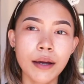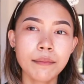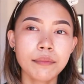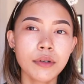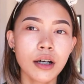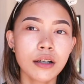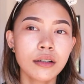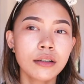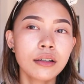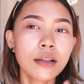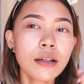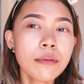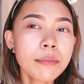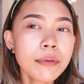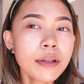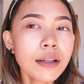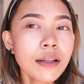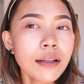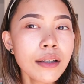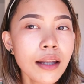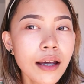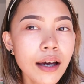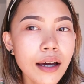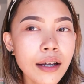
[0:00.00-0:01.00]
I'm not gonna
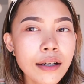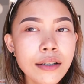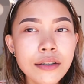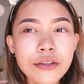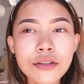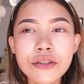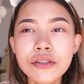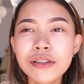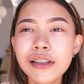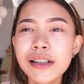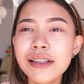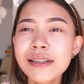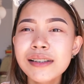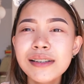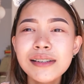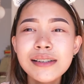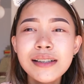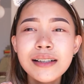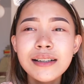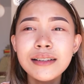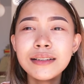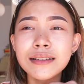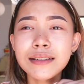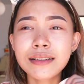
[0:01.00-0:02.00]
put a lot,
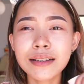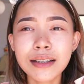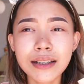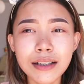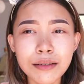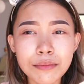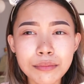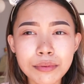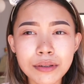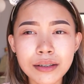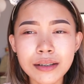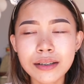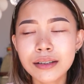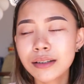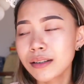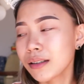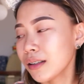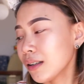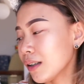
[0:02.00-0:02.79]
just a little bit.